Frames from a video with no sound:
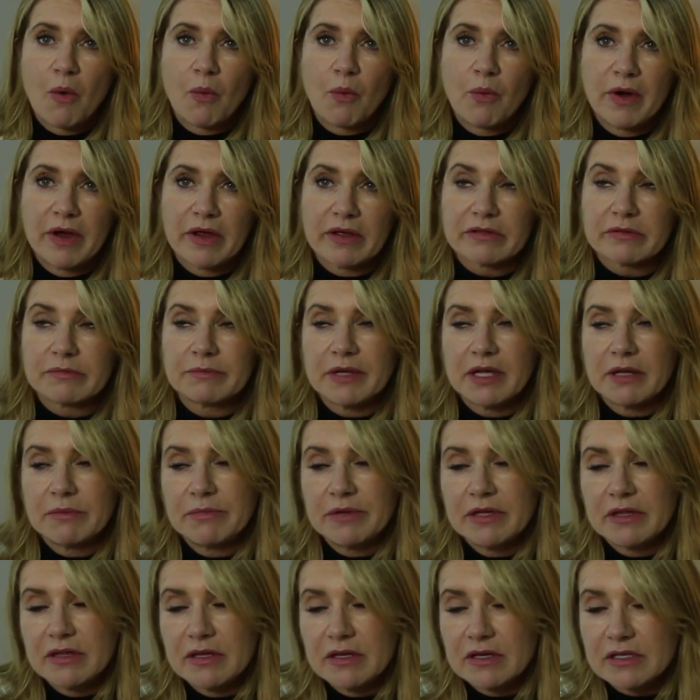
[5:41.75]
with
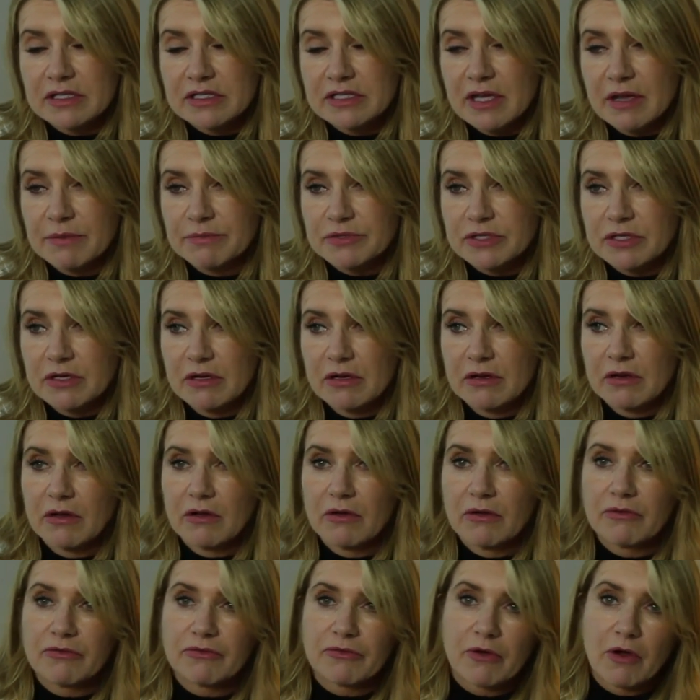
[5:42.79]
maybe the exception
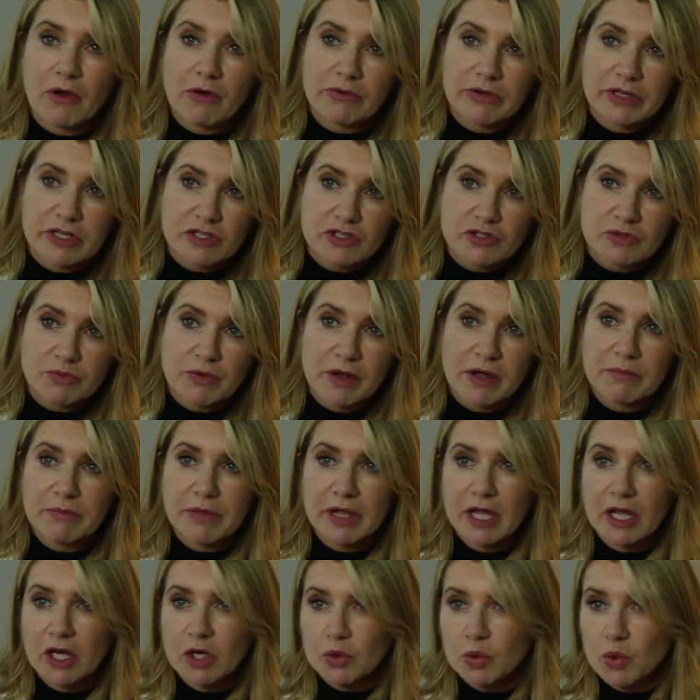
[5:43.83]
of going
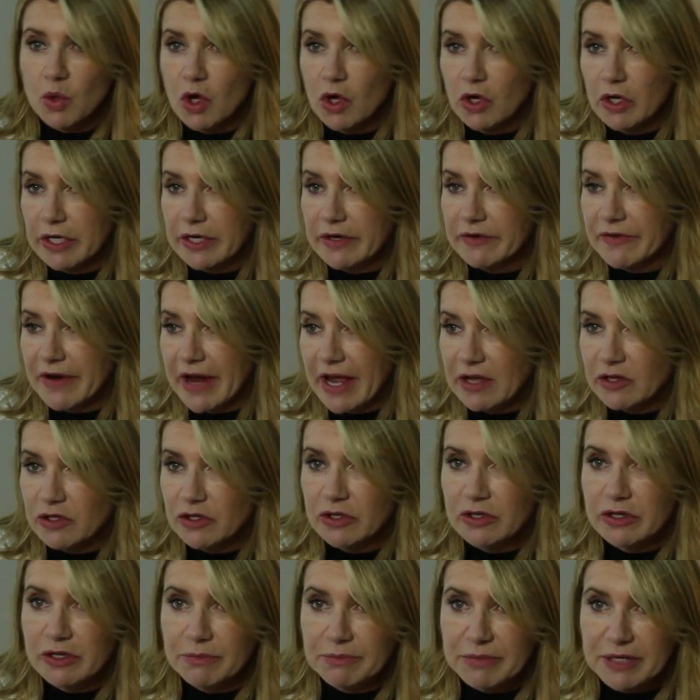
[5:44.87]
swimming, rolling around
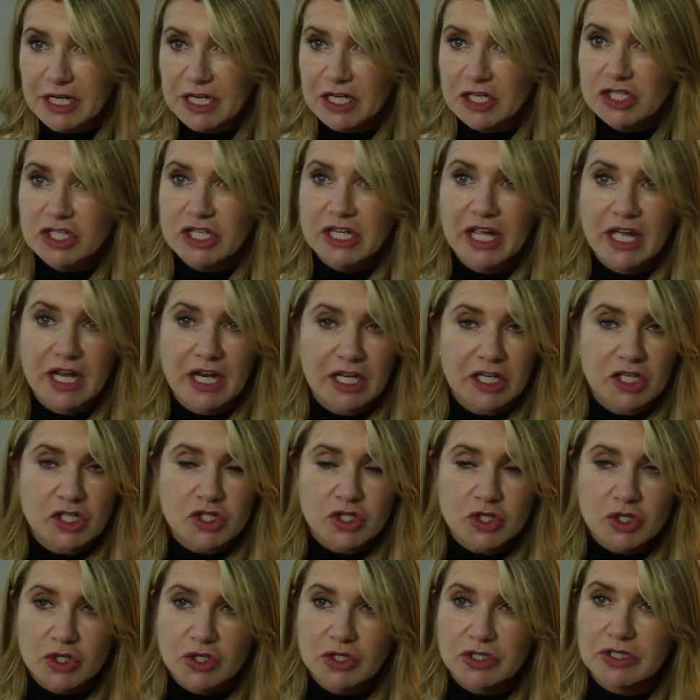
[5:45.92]
on the beach, getting
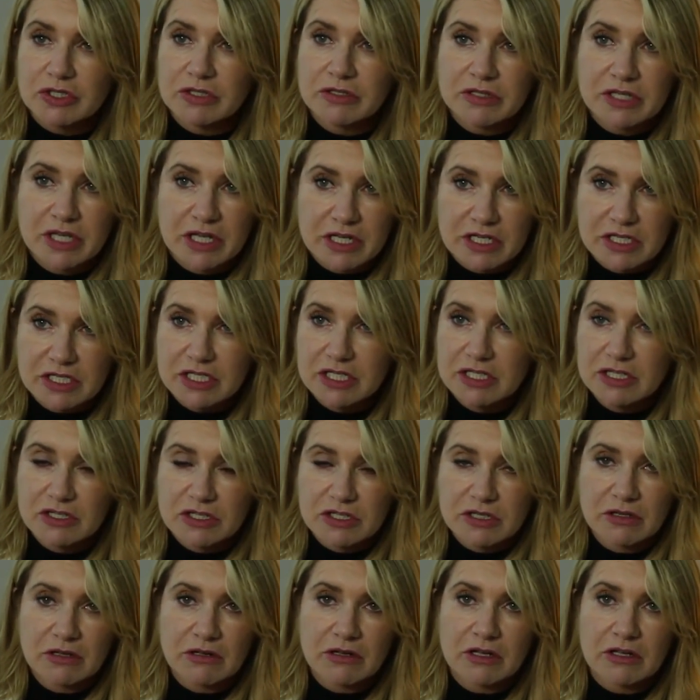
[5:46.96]
dirt and dust
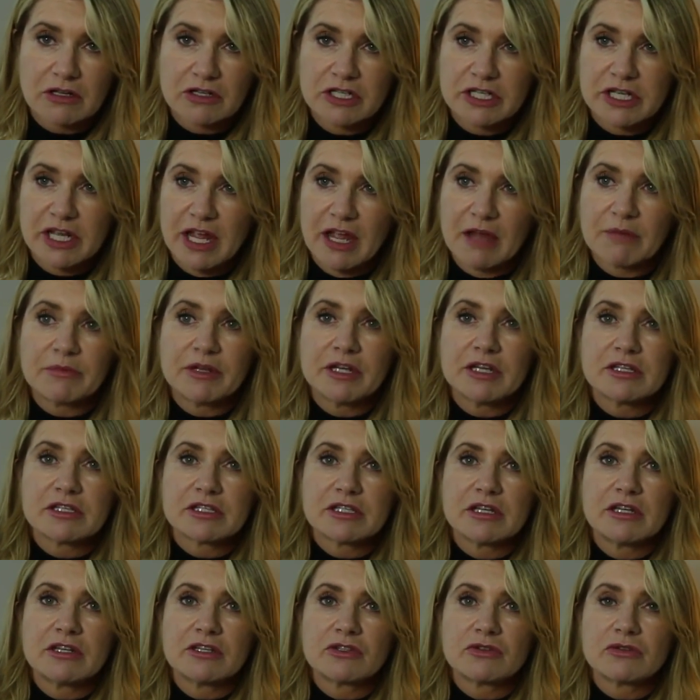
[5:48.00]
and
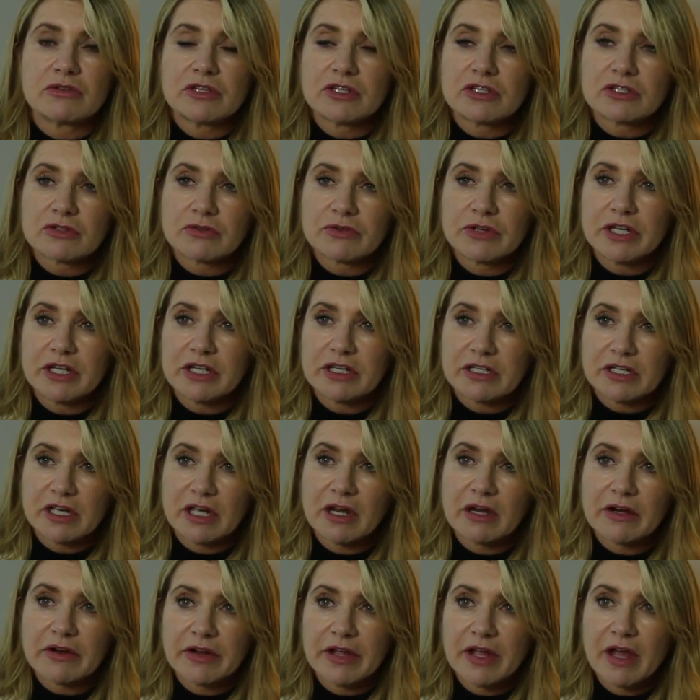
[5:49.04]
contaminants into the treated
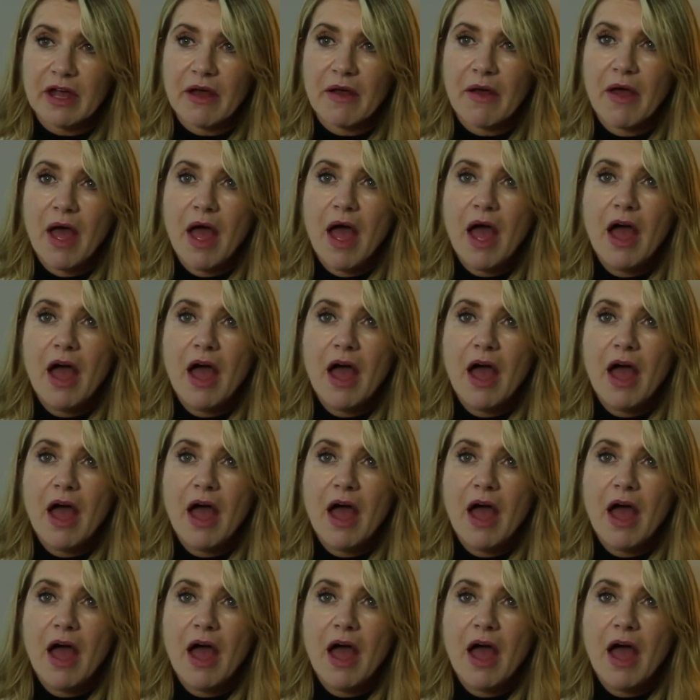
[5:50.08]
area.